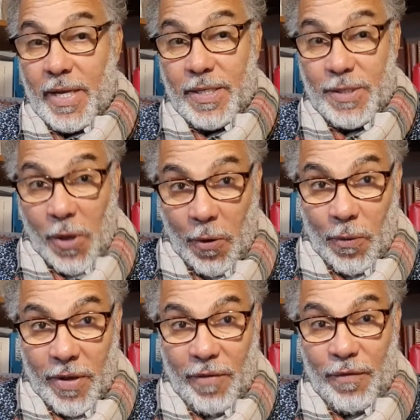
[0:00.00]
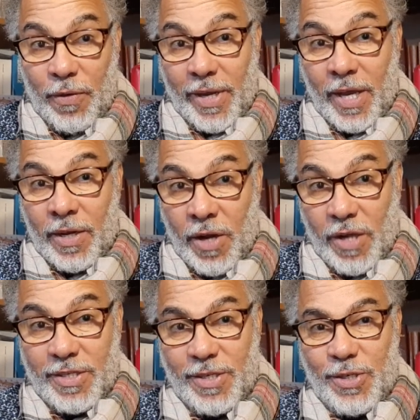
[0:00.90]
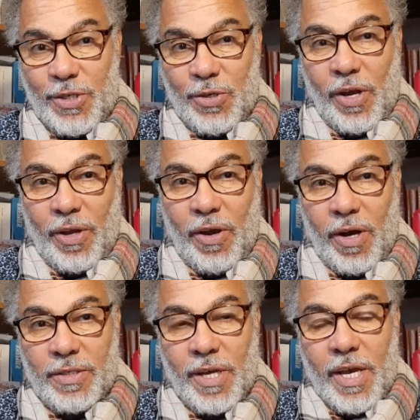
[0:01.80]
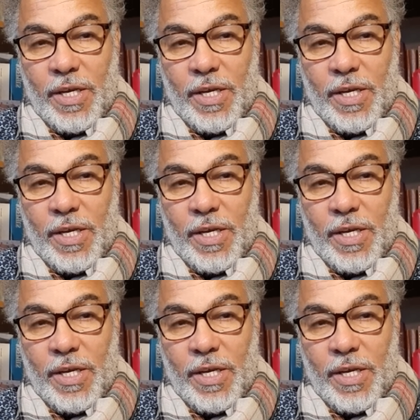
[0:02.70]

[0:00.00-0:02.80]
So, if you cannot destroy God,